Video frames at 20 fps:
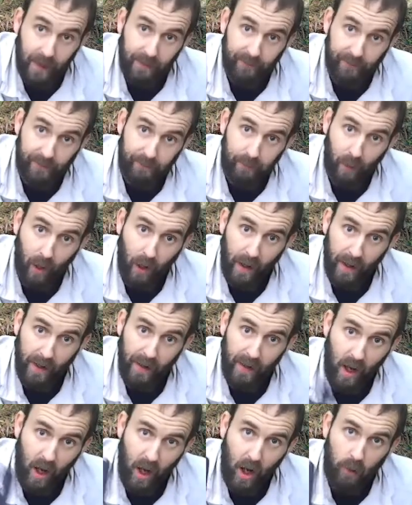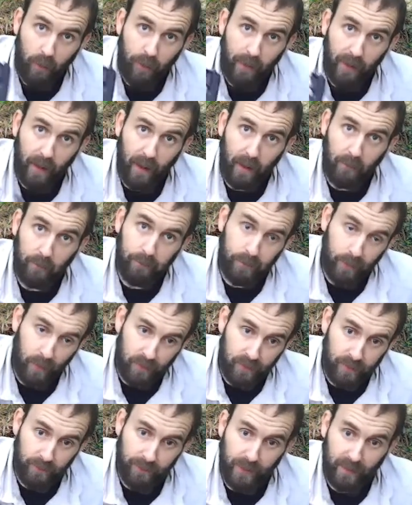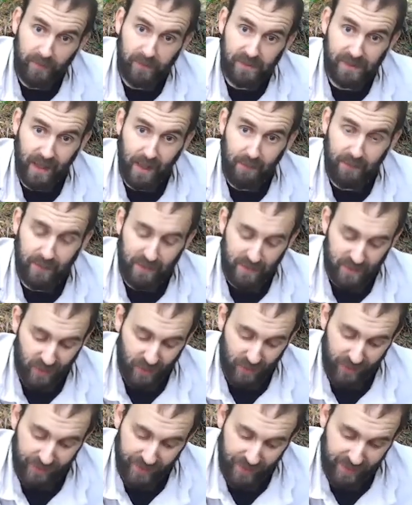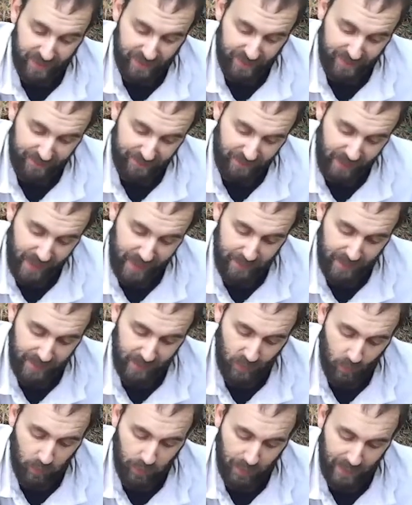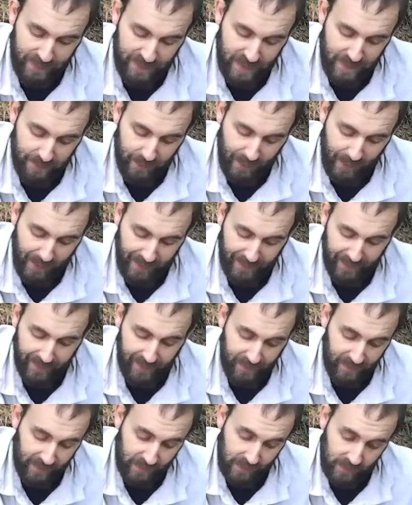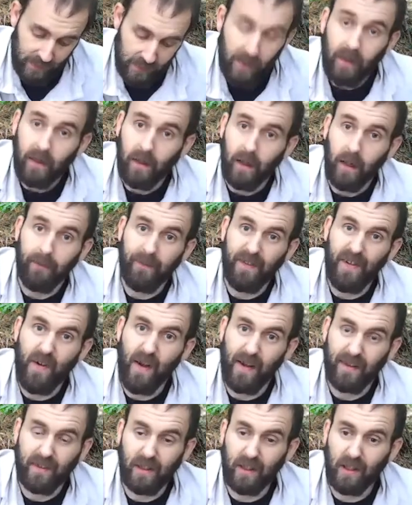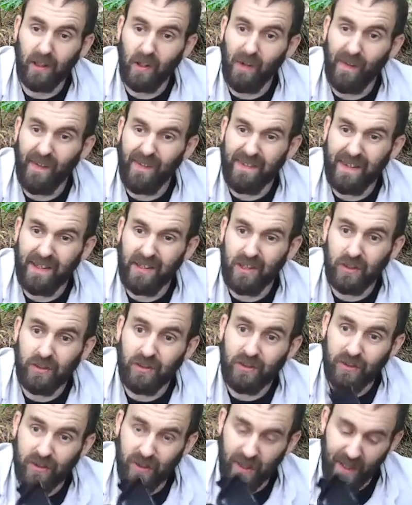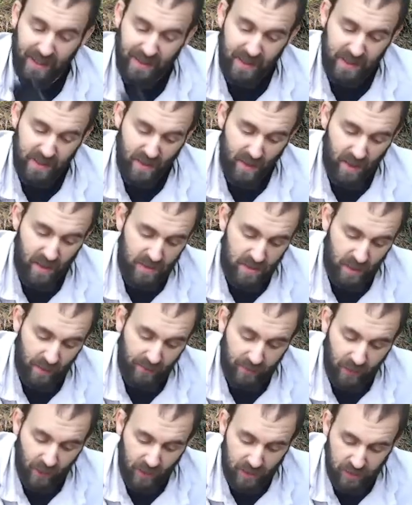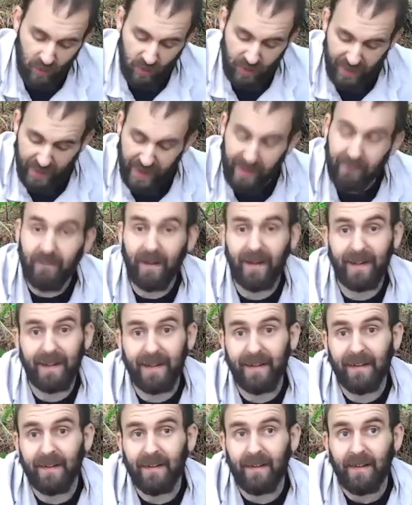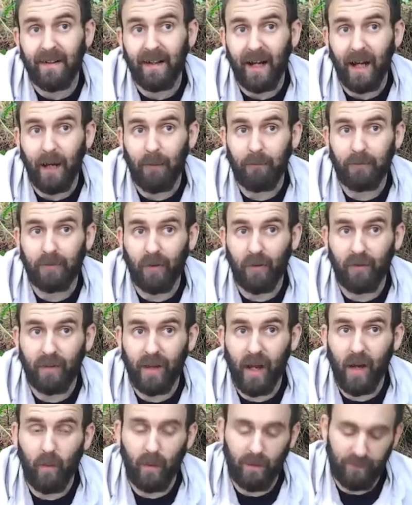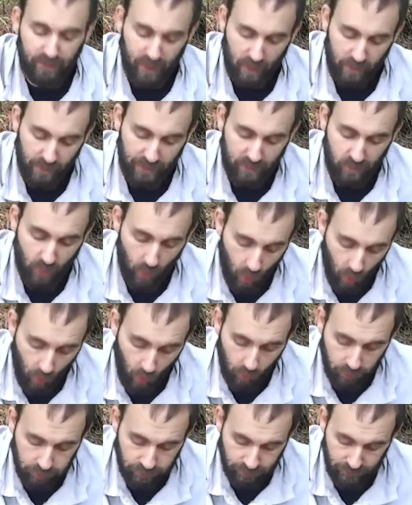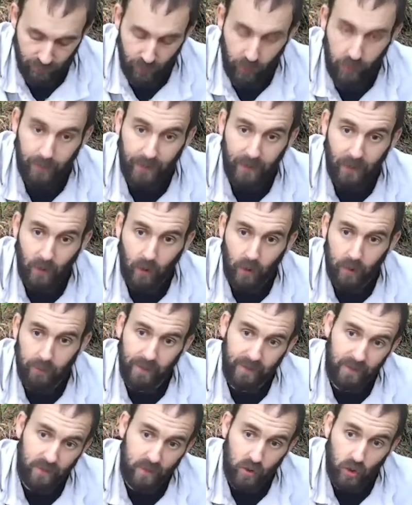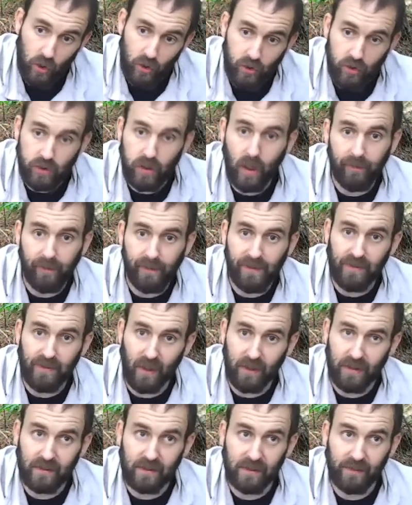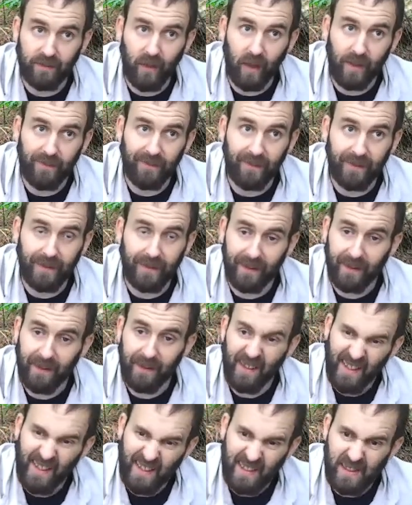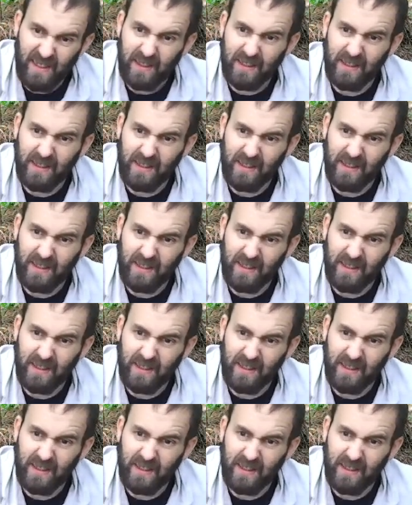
you buy it, open it up, put some Puri tabs inside this, maybe a little plastic bag, a few extra little additions, and then you get yourself a nice little kit really, sort of go with. So it's not all doom and gloom. There's some good stuff inside the survival kit. You just